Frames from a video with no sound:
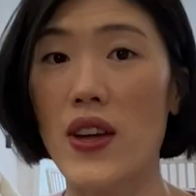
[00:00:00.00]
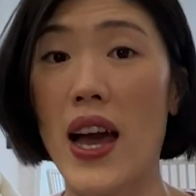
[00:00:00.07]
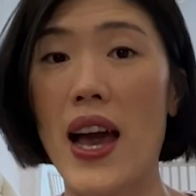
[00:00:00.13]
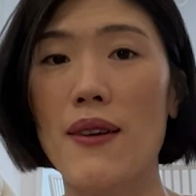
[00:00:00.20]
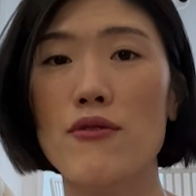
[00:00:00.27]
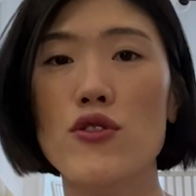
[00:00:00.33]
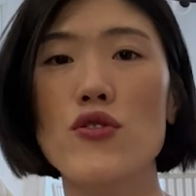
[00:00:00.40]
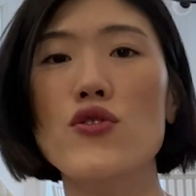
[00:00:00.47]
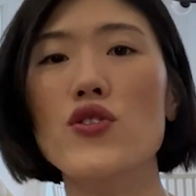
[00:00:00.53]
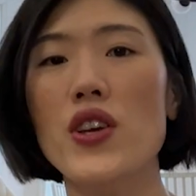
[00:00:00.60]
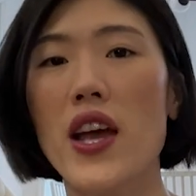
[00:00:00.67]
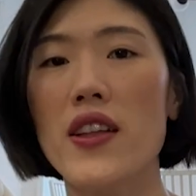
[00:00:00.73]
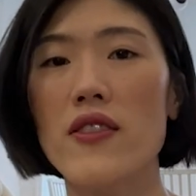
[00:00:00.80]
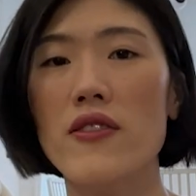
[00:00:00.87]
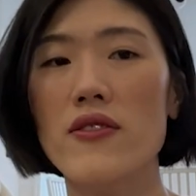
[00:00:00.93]
I have two
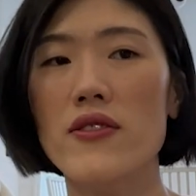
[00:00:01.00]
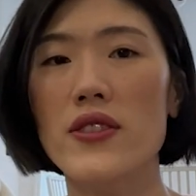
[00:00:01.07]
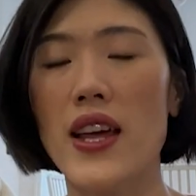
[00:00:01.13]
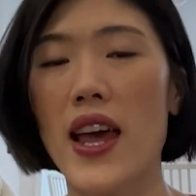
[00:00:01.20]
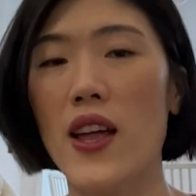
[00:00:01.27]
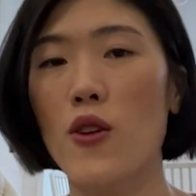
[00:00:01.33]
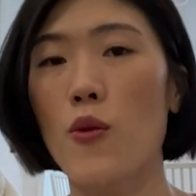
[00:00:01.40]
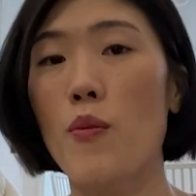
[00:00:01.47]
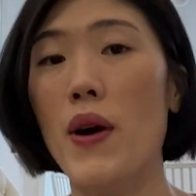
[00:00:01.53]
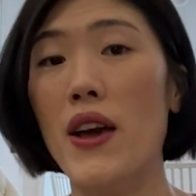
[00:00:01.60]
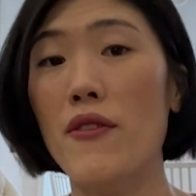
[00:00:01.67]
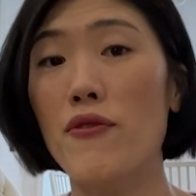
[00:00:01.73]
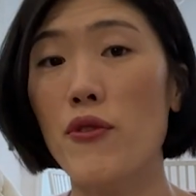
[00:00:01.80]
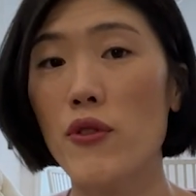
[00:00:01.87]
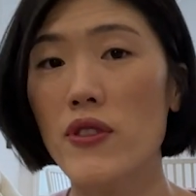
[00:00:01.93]
channels, and on my
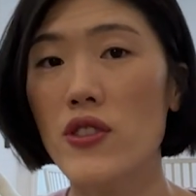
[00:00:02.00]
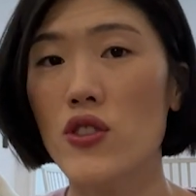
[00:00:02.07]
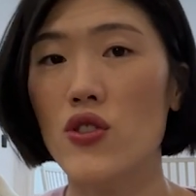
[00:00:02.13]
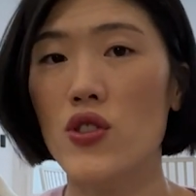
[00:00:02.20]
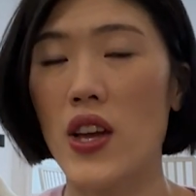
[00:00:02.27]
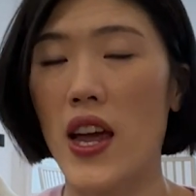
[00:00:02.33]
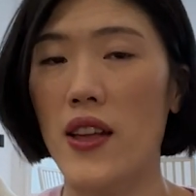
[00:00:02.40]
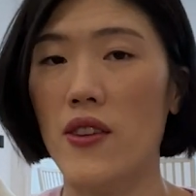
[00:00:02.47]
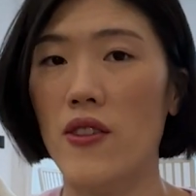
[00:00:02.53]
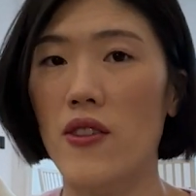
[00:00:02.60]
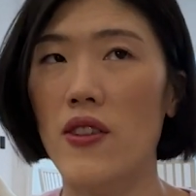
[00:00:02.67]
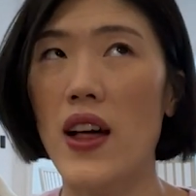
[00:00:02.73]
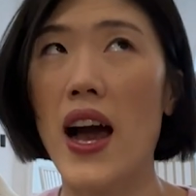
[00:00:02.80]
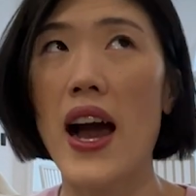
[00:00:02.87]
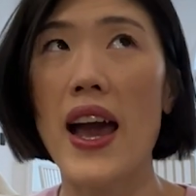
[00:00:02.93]
first
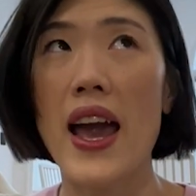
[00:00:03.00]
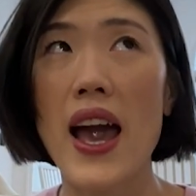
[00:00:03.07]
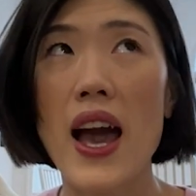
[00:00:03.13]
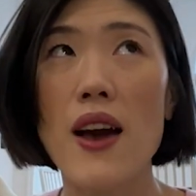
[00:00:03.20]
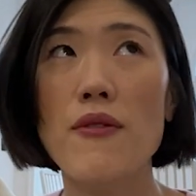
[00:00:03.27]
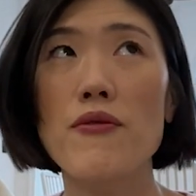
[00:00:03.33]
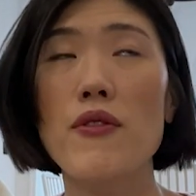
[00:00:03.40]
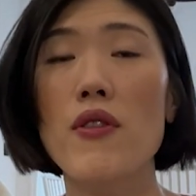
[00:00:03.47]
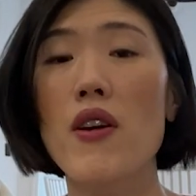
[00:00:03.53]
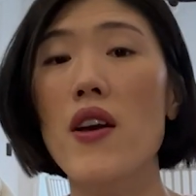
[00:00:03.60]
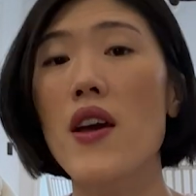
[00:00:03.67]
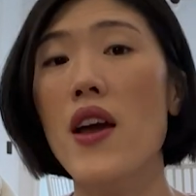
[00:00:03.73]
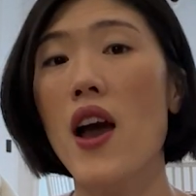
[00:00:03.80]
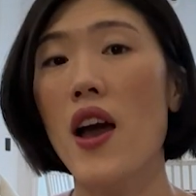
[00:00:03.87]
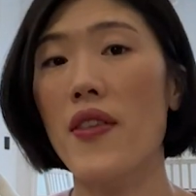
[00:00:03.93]
channel, I have
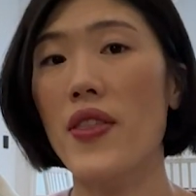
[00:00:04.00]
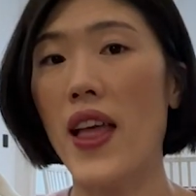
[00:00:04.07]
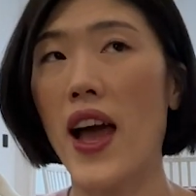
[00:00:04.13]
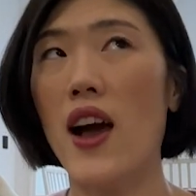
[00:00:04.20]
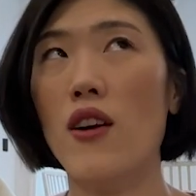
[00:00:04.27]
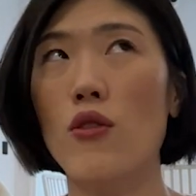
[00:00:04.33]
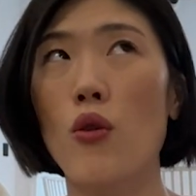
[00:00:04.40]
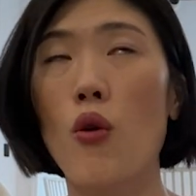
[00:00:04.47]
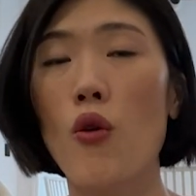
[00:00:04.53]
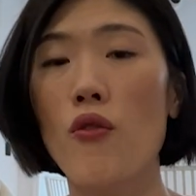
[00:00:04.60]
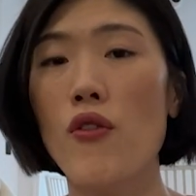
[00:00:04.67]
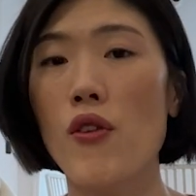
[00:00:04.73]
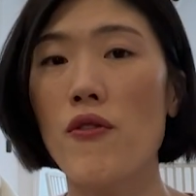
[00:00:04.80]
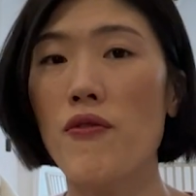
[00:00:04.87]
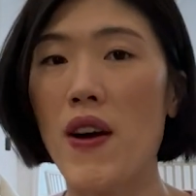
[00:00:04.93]
now
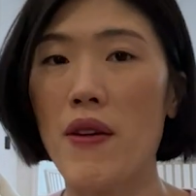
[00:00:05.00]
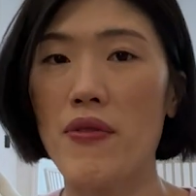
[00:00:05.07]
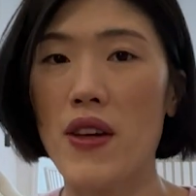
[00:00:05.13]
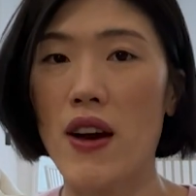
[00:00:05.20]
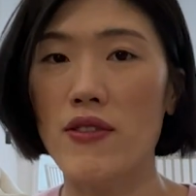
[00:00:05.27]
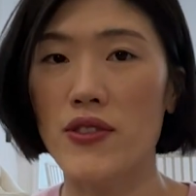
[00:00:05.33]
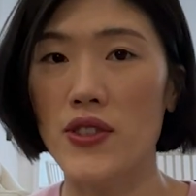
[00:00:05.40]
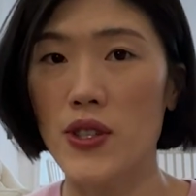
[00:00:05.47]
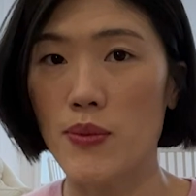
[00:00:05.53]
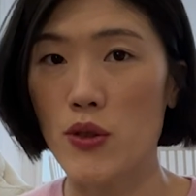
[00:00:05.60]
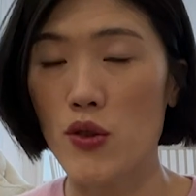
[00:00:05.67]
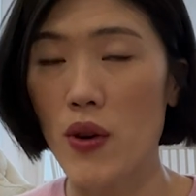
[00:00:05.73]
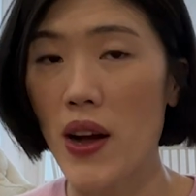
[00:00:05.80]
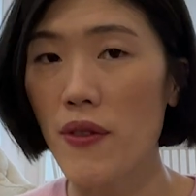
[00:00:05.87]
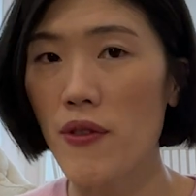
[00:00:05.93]
over 5,000
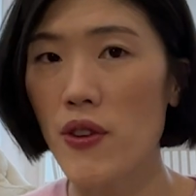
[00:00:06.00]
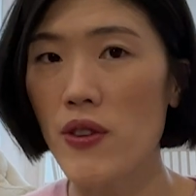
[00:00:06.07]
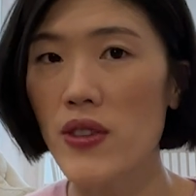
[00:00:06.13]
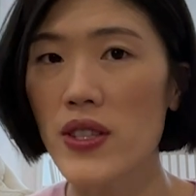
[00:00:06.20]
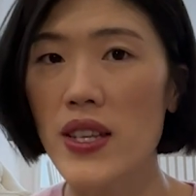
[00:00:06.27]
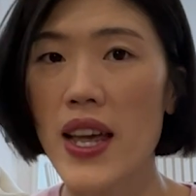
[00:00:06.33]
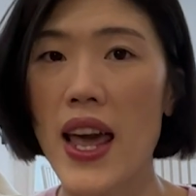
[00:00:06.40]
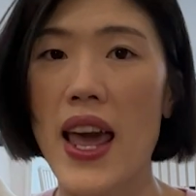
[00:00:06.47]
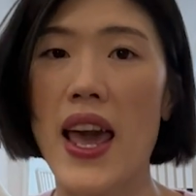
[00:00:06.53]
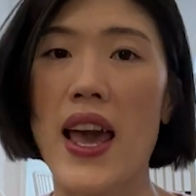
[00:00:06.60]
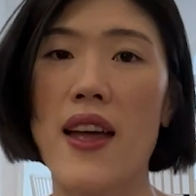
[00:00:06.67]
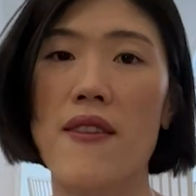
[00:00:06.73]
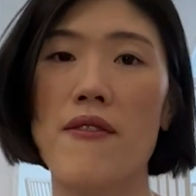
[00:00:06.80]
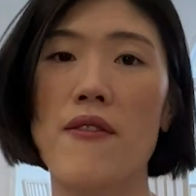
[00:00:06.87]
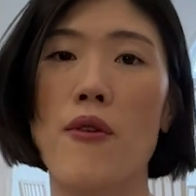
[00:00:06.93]
subscribers,
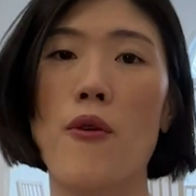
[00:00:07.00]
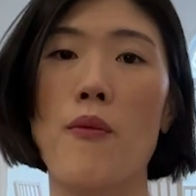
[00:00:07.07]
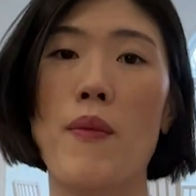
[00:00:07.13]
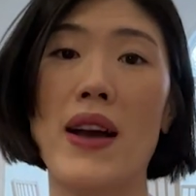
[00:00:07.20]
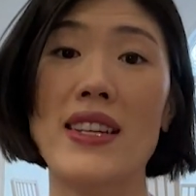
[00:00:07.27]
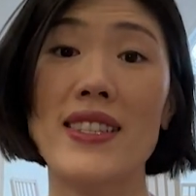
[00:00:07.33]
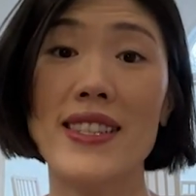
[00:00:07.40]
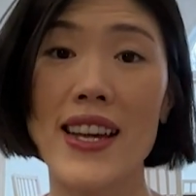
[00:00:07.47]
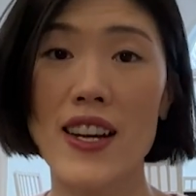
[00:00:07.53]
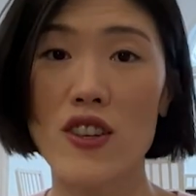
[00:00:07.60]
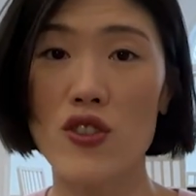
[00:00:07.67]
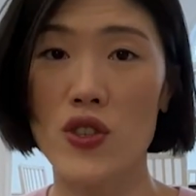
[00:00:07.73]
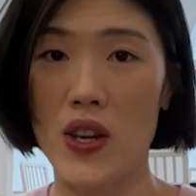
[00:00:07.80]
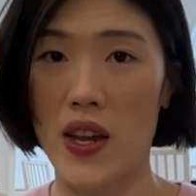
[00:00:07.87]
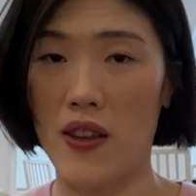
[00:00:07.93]
and on my second
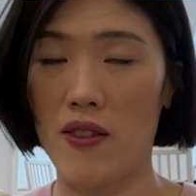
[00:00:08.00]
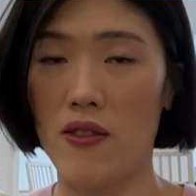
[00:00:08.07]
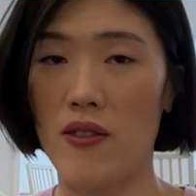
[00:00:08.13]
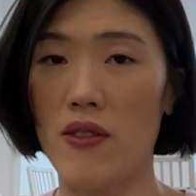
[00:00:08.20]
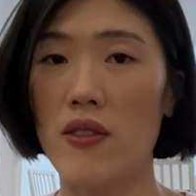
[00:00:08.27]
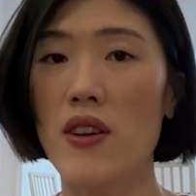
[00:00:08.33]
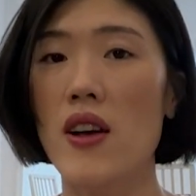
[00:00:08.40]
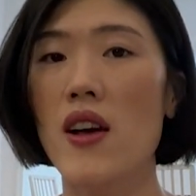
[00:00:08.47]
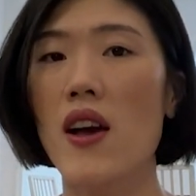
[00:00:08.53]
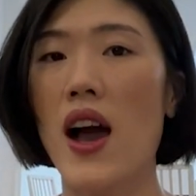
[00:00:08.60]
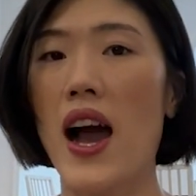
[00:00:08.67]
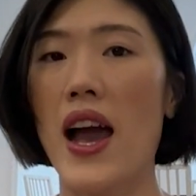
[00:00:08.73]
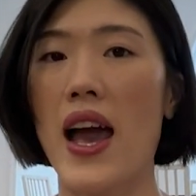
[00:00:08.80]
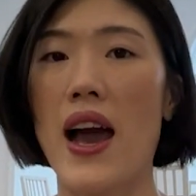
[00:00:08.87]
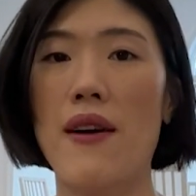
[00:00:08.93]
channel,
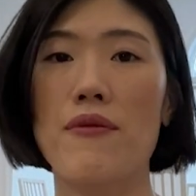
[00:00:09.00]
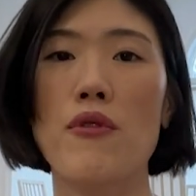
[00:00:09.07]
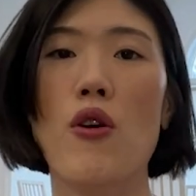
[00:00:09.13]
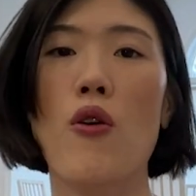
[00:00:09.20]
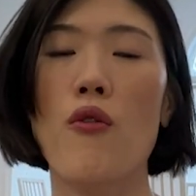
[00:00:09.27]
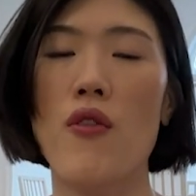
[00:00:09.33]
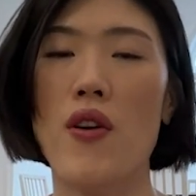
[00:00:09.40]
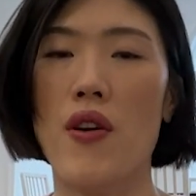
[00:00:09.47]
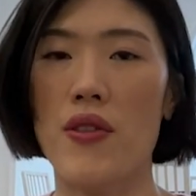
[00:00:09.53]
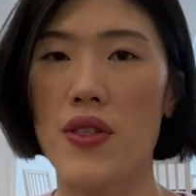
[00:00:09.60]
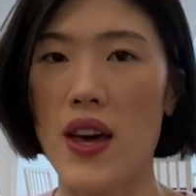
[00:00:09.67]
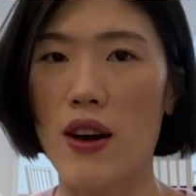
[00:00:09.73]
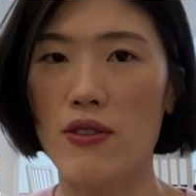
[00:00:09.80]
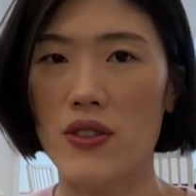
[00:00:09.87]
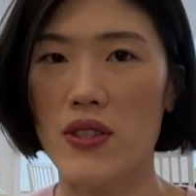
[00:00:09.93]
I have over 1,000